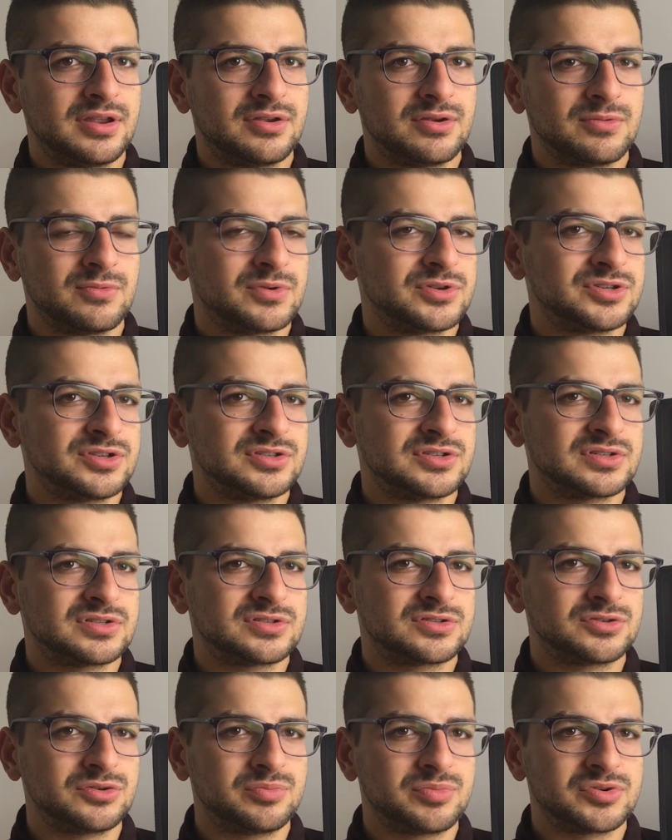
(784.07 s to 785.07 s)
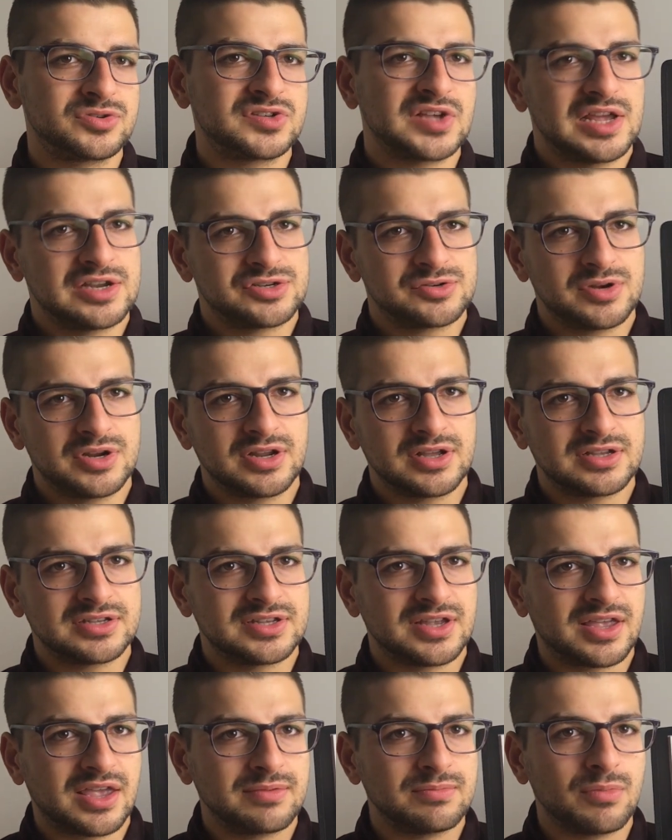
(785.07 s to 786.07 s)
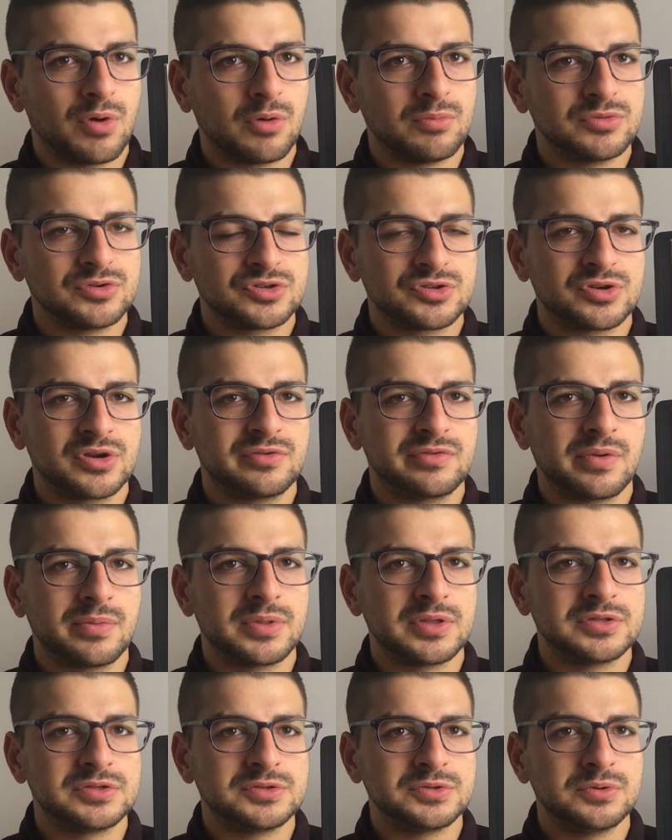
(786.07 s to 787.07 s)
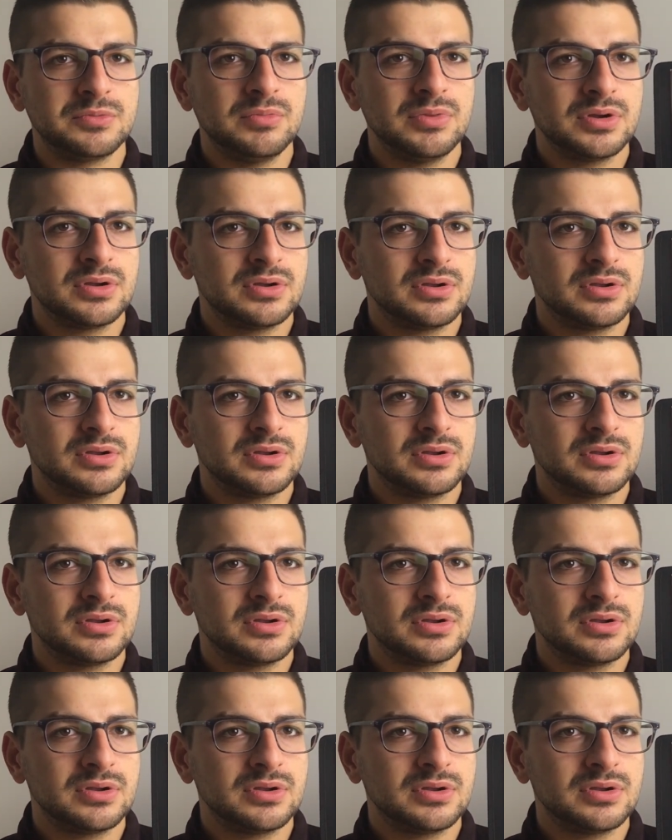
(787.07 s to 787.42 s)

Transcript: here, which is super saturated because it came almost straight from the tube.